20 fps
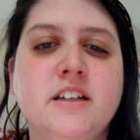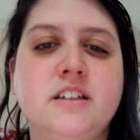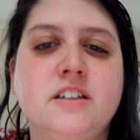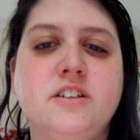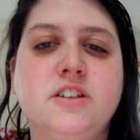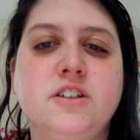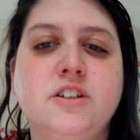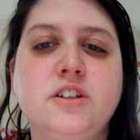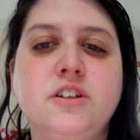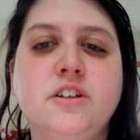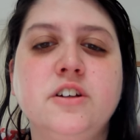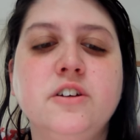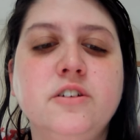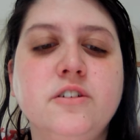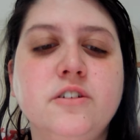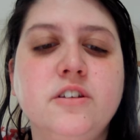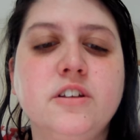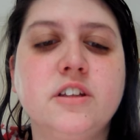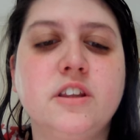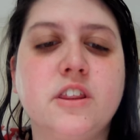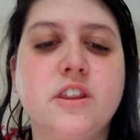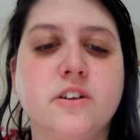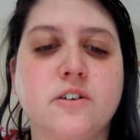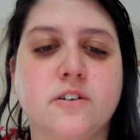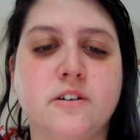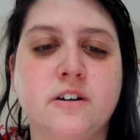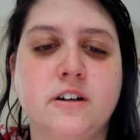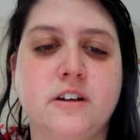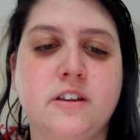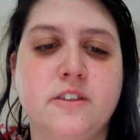to the
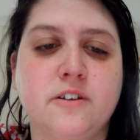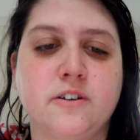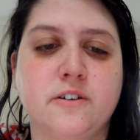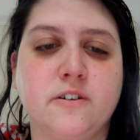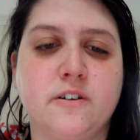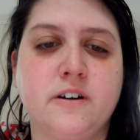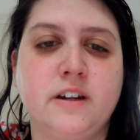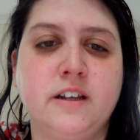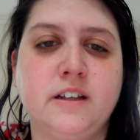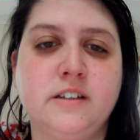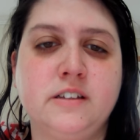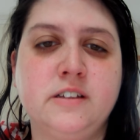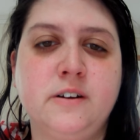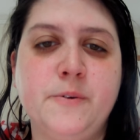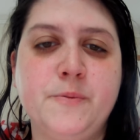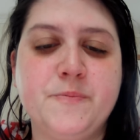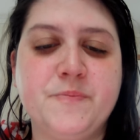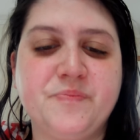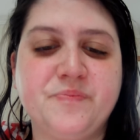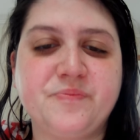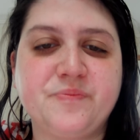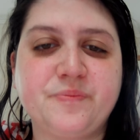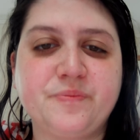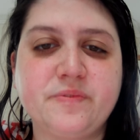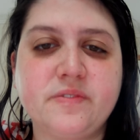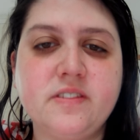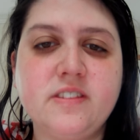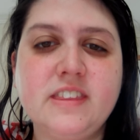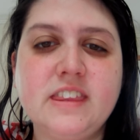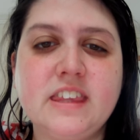authorities.
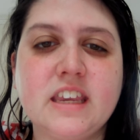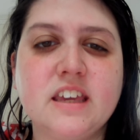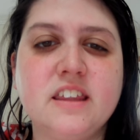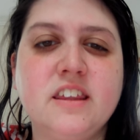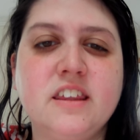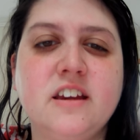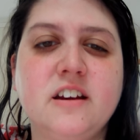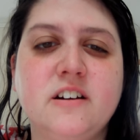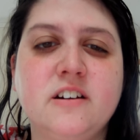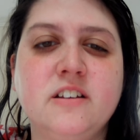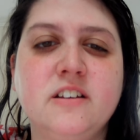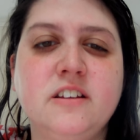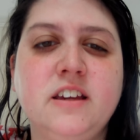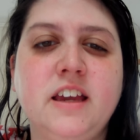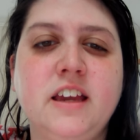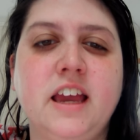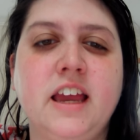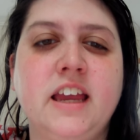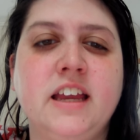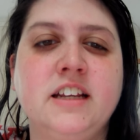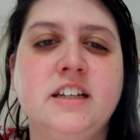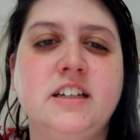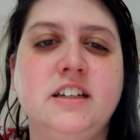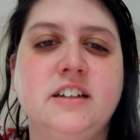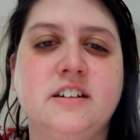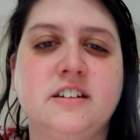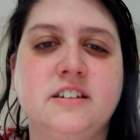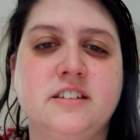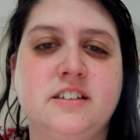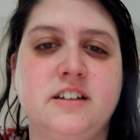The early eight
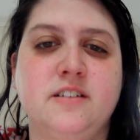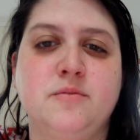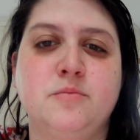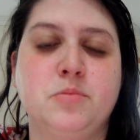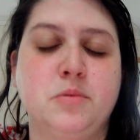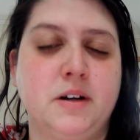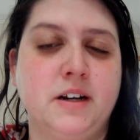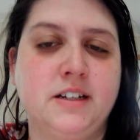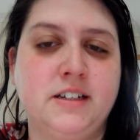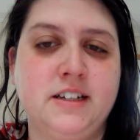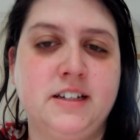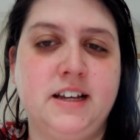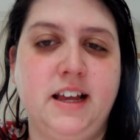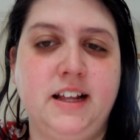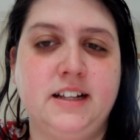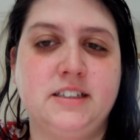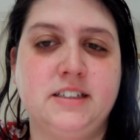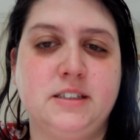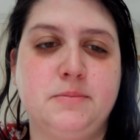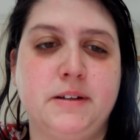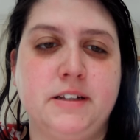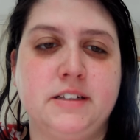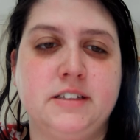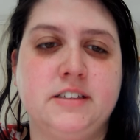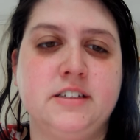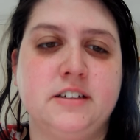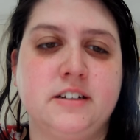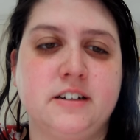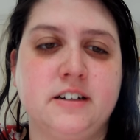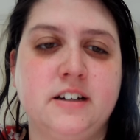years of Brenda Ann
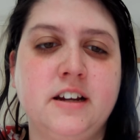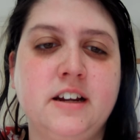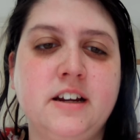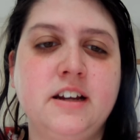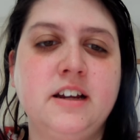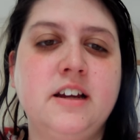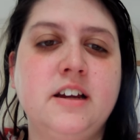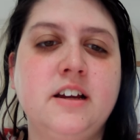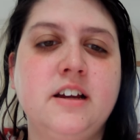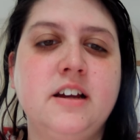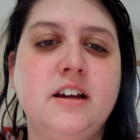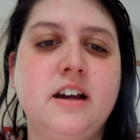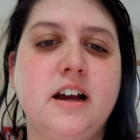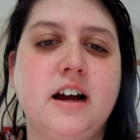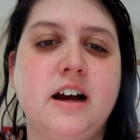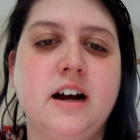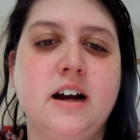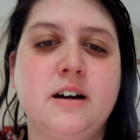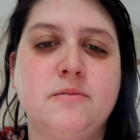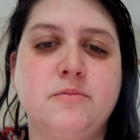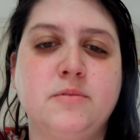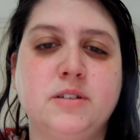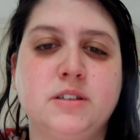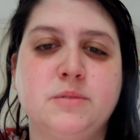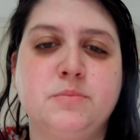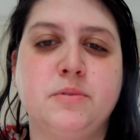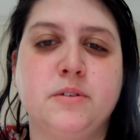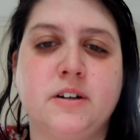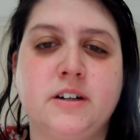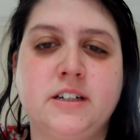Spencer um, was
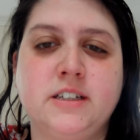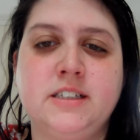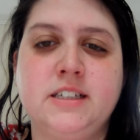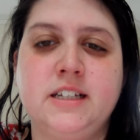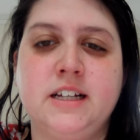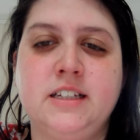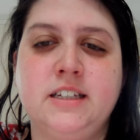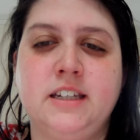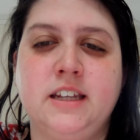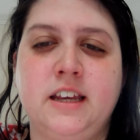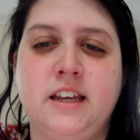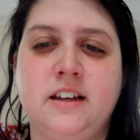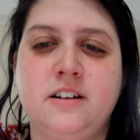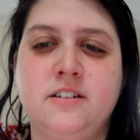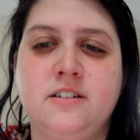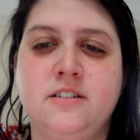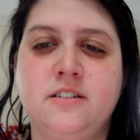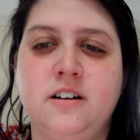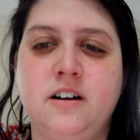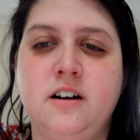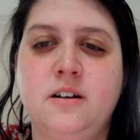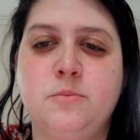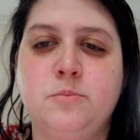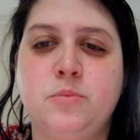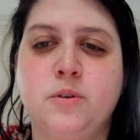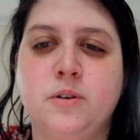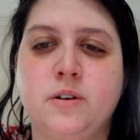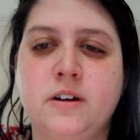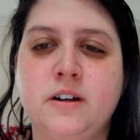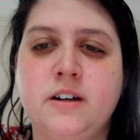born in San Diego.
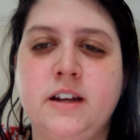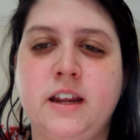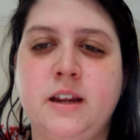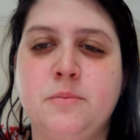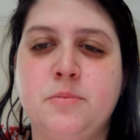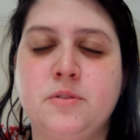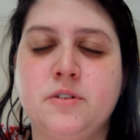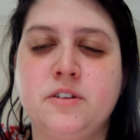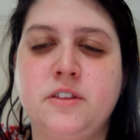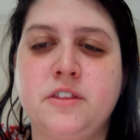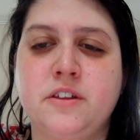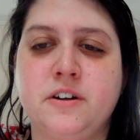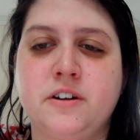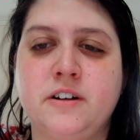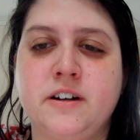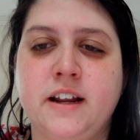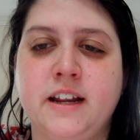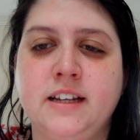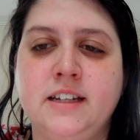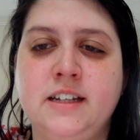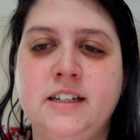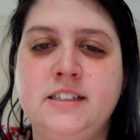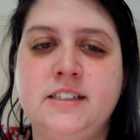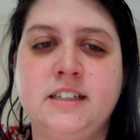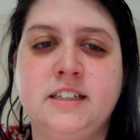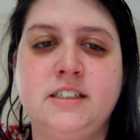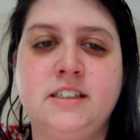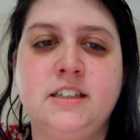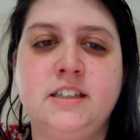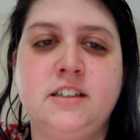Born April 3,
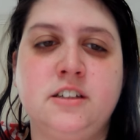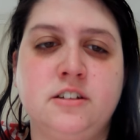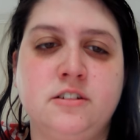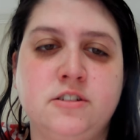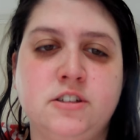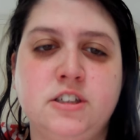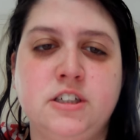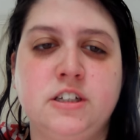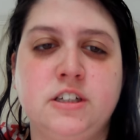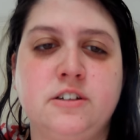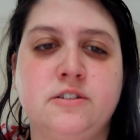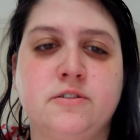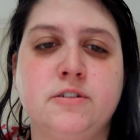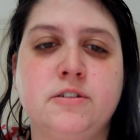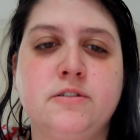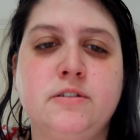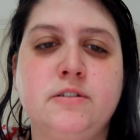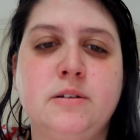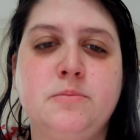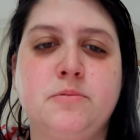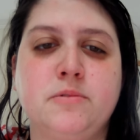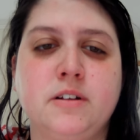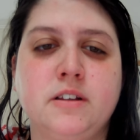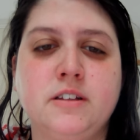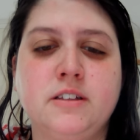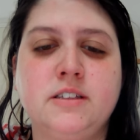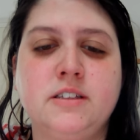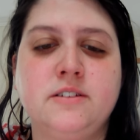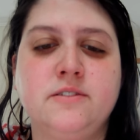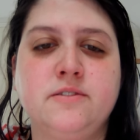1962, she grew up
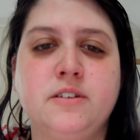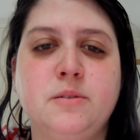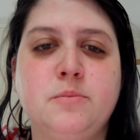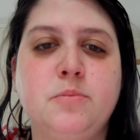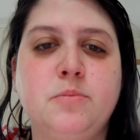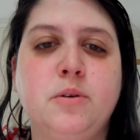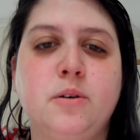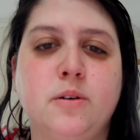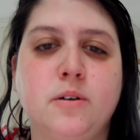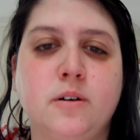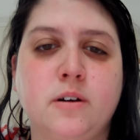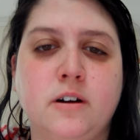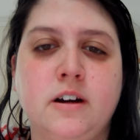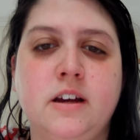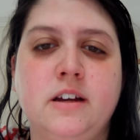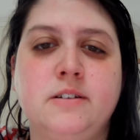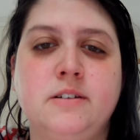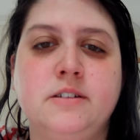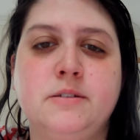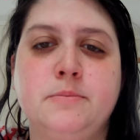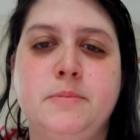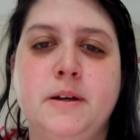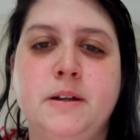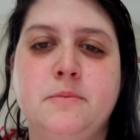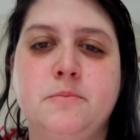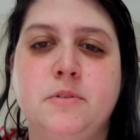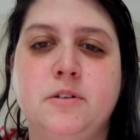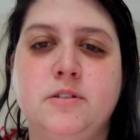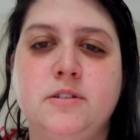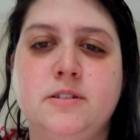relatively poor and spent
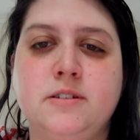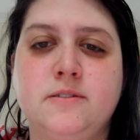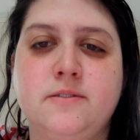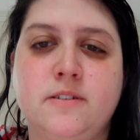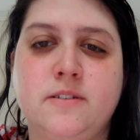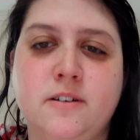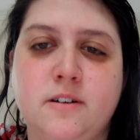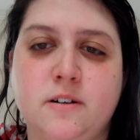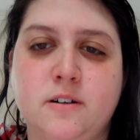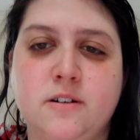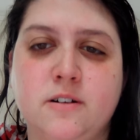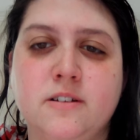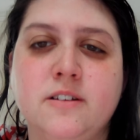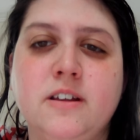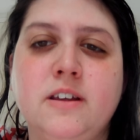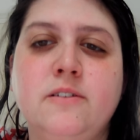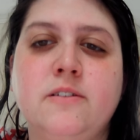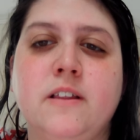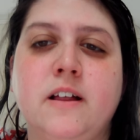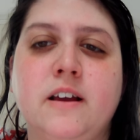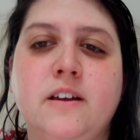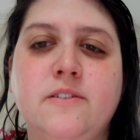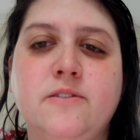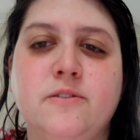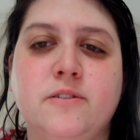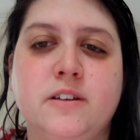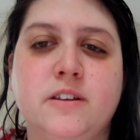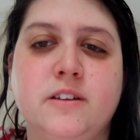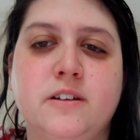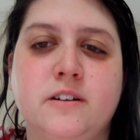most of her early life
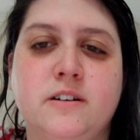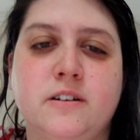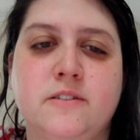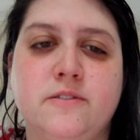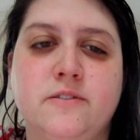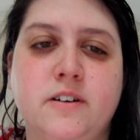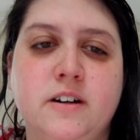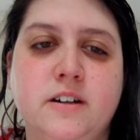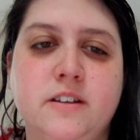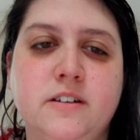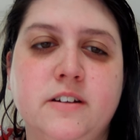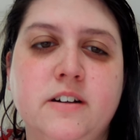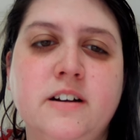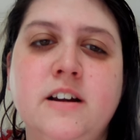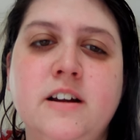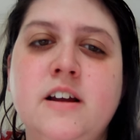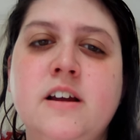with her father,